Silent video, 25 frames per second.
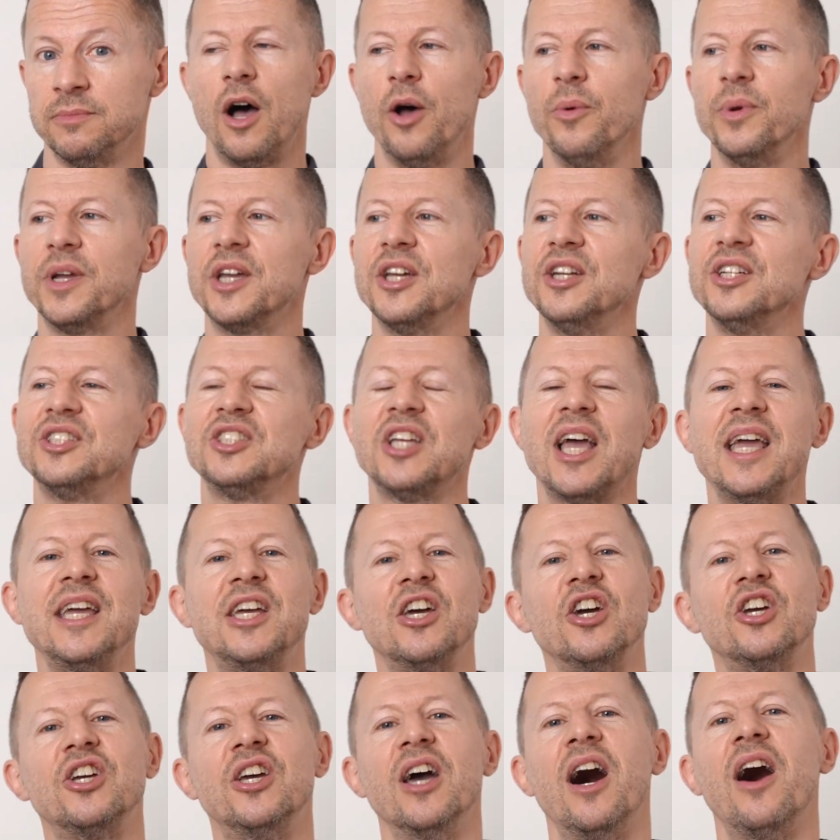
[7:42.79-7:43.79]
Are we going to
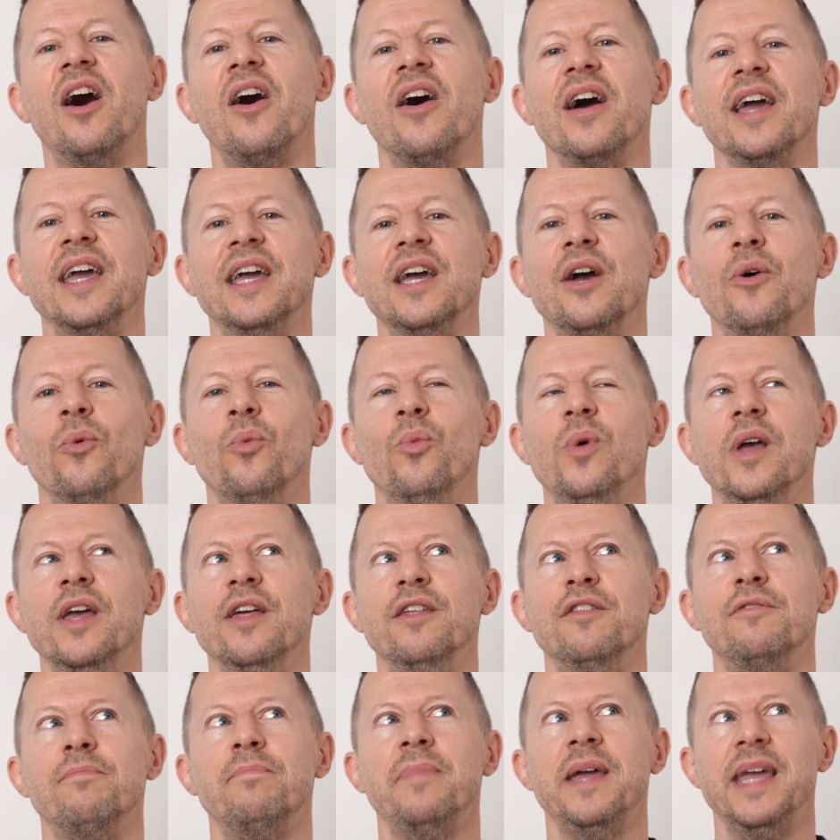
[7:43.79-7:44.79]
take a guy
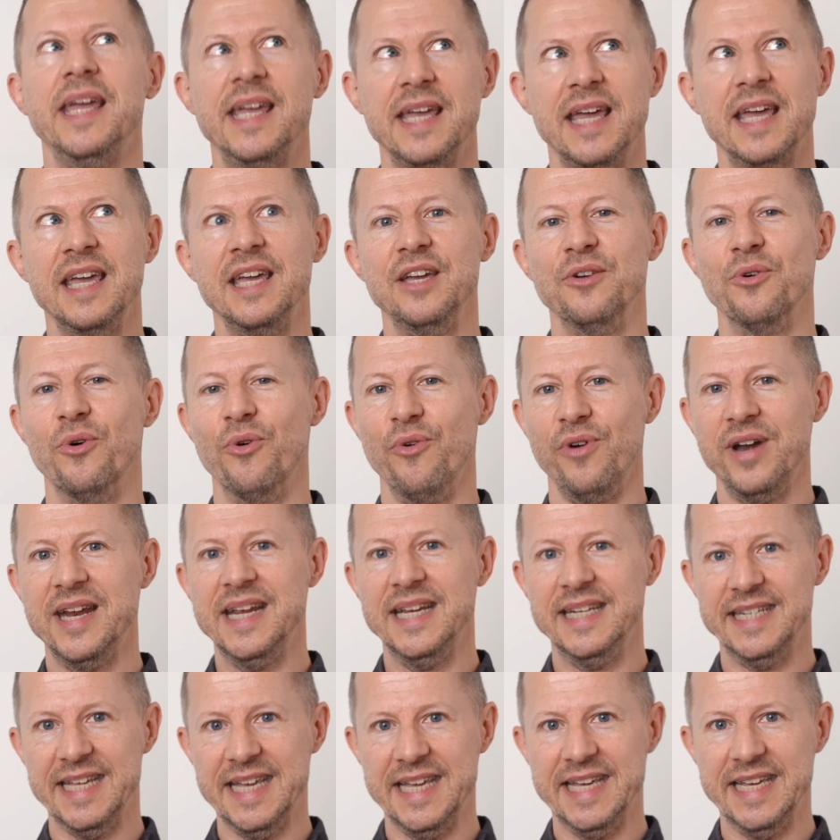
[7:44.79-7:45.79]
with PE or
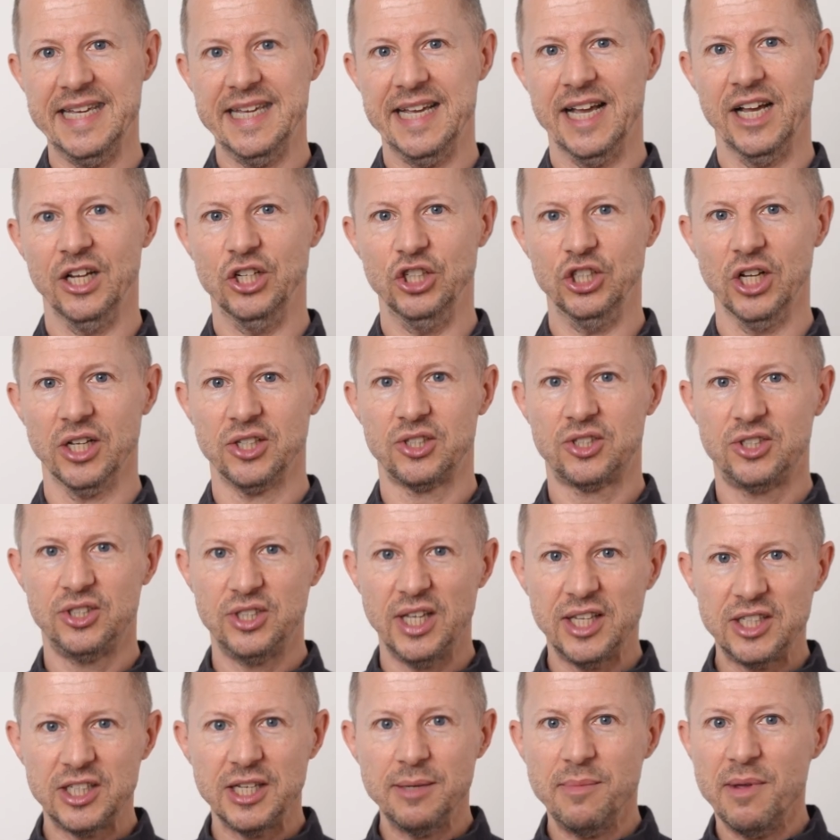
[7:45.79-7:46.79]
ED and just
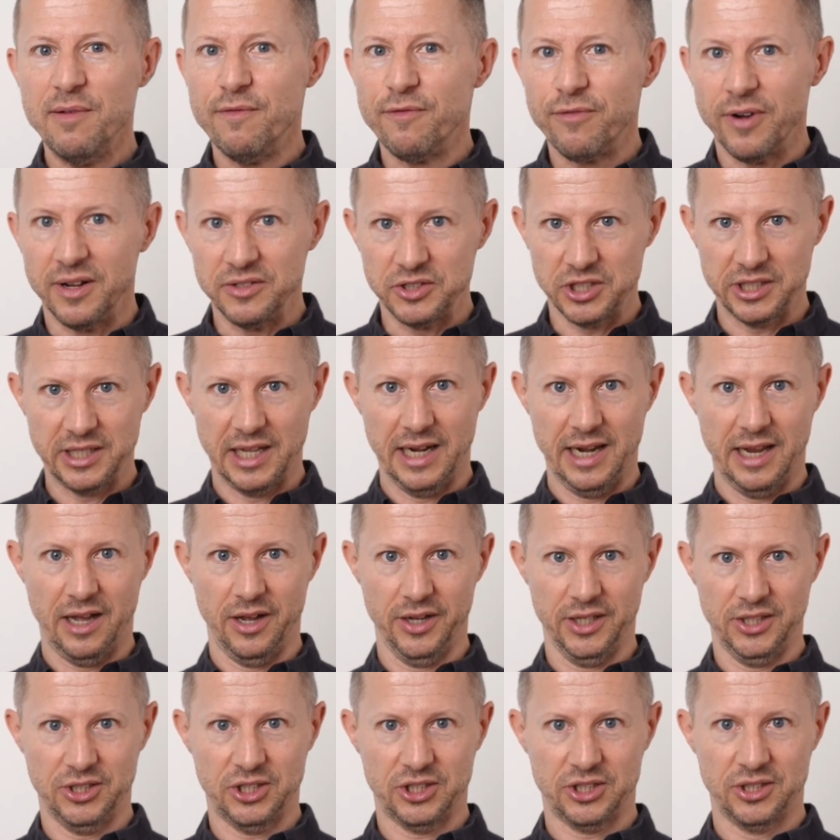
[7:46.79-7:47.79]
sit him in front of the
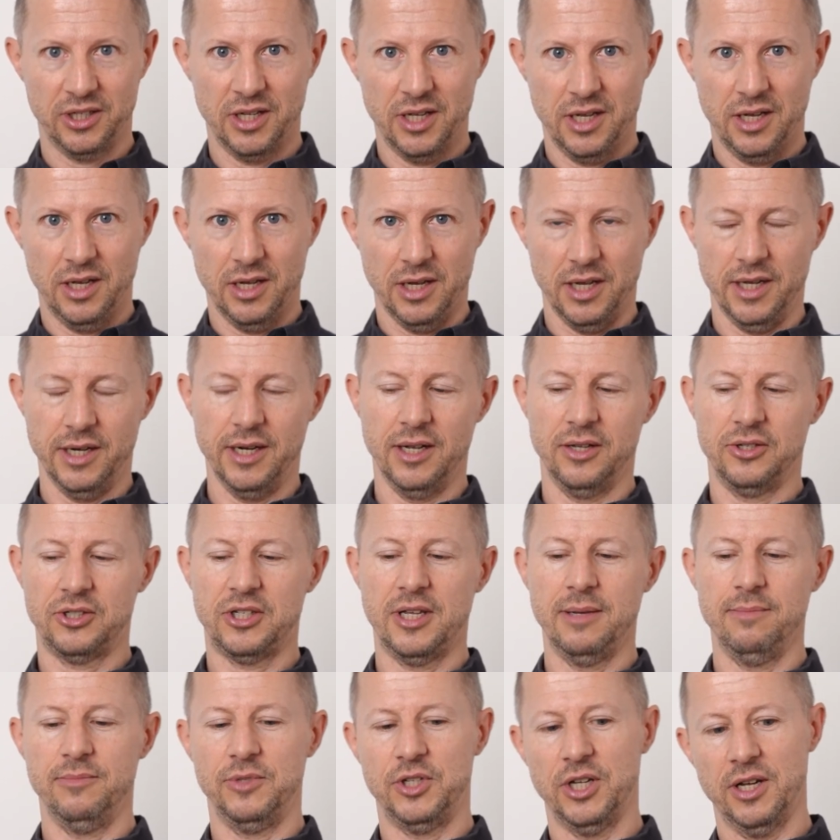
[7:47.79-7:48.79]
lights and
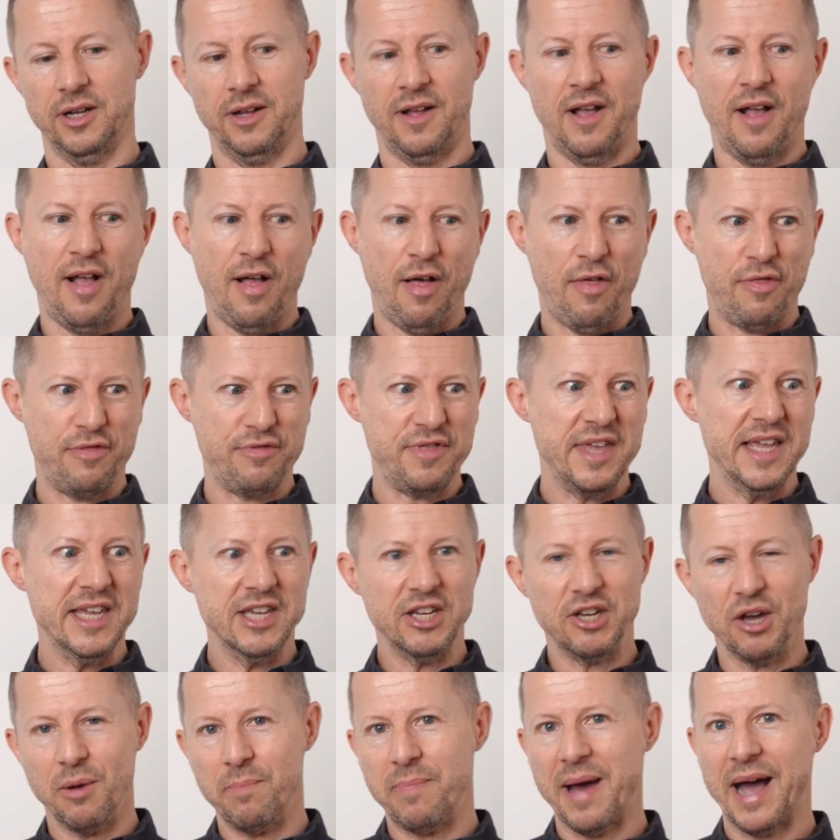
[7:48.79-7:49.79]
ask him to
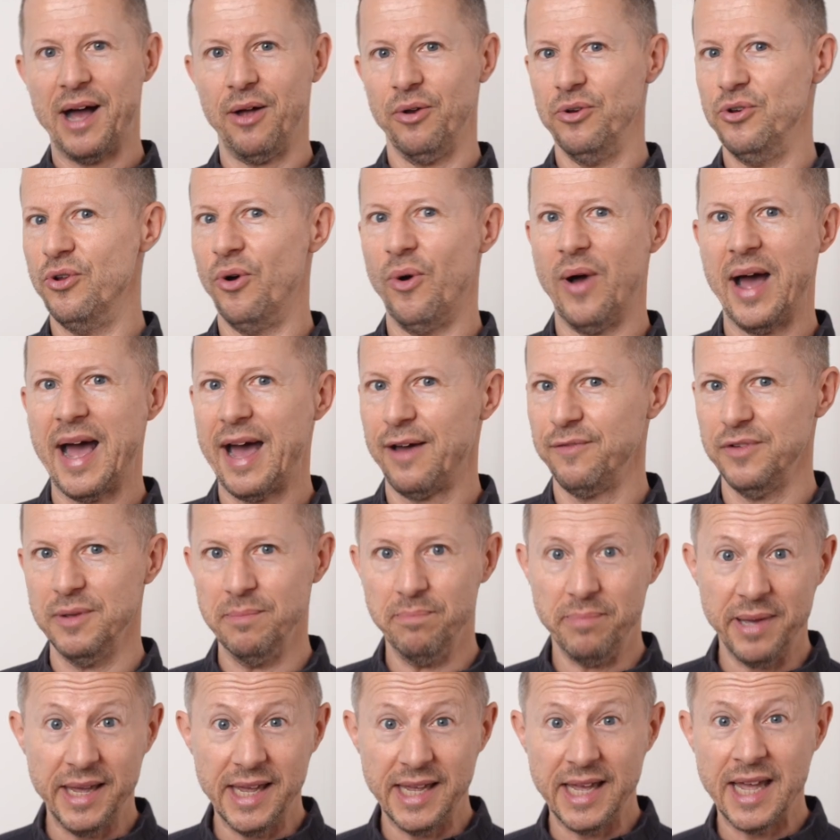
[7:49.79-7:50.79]
think about not
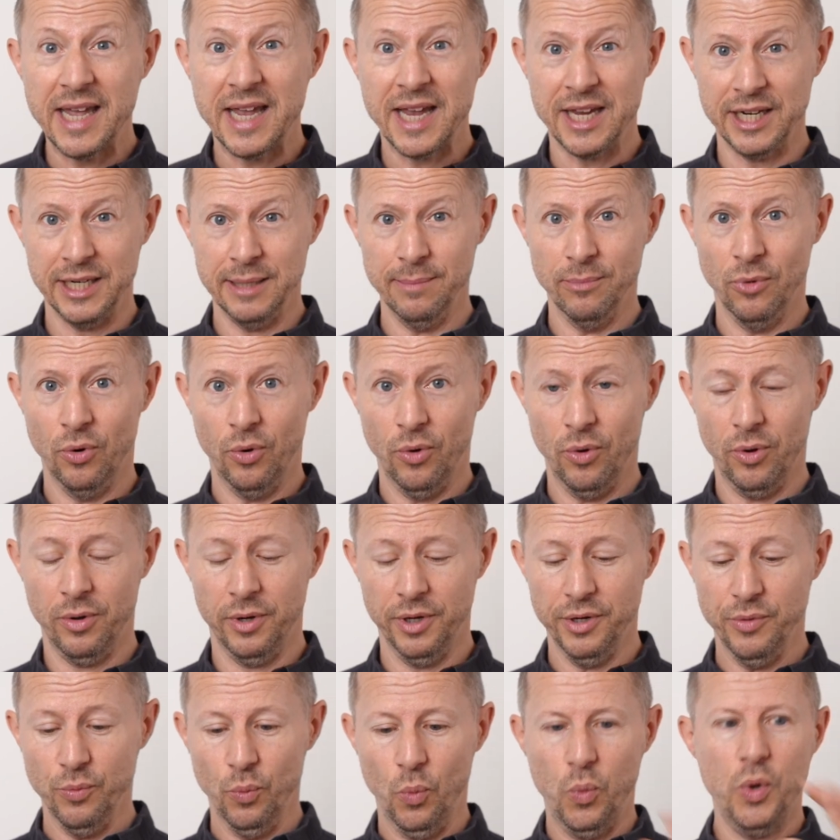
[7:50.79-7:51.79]
having PE anymore
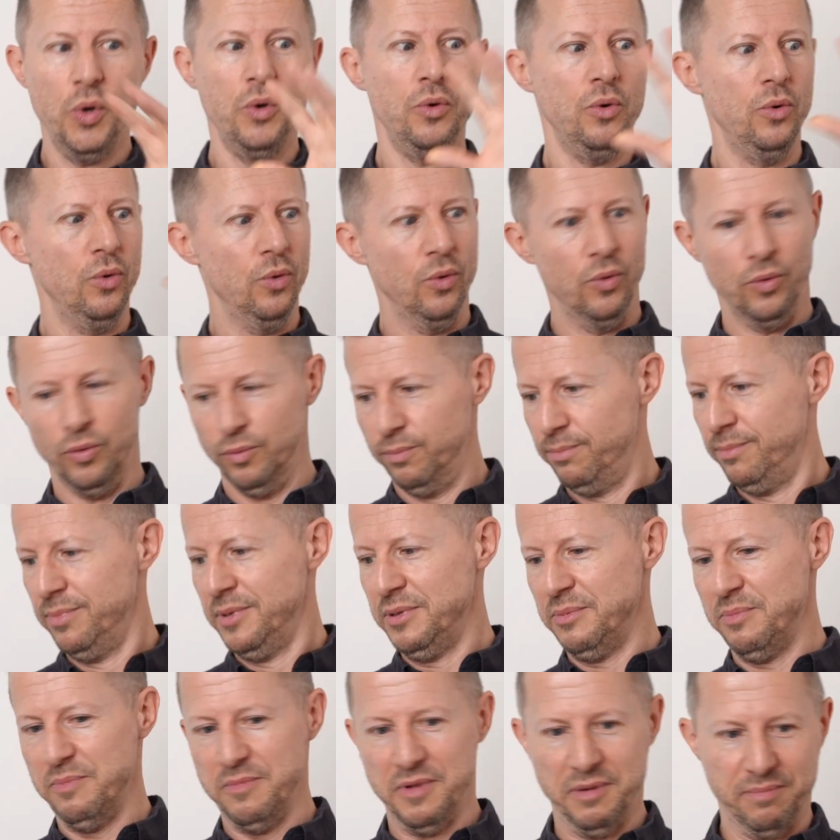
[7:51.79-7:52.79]
and woo,
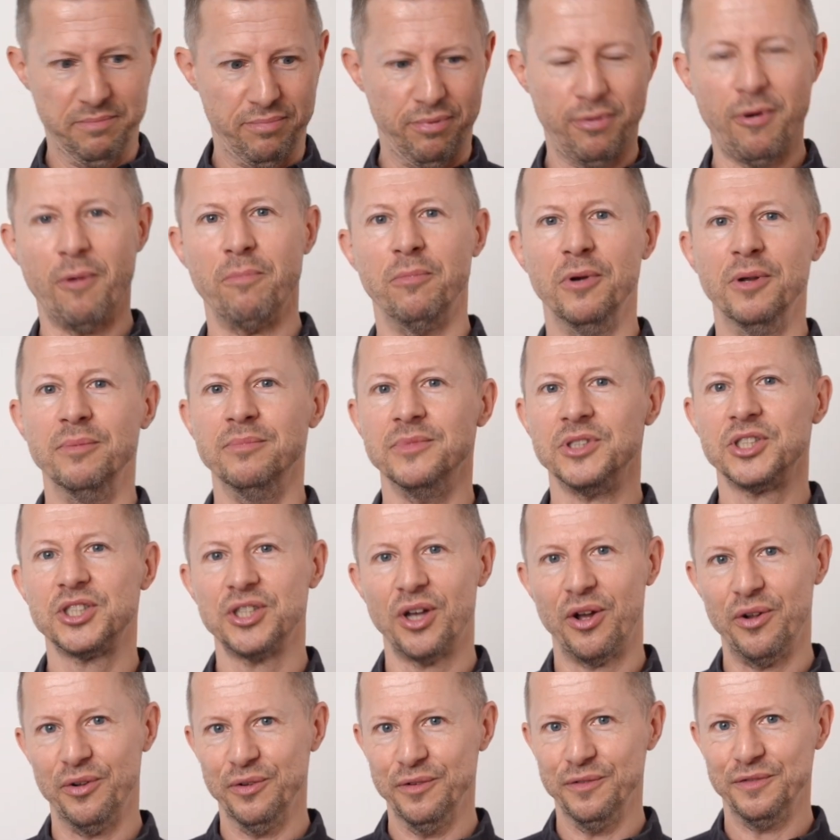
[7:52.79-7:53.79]
problem
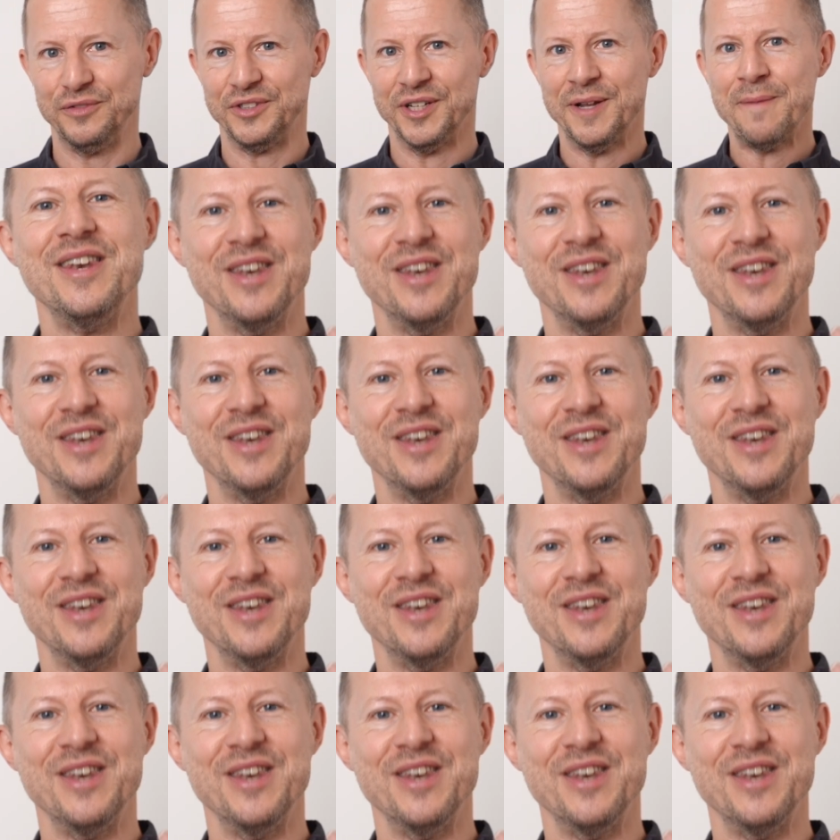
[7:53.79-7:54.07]
solved?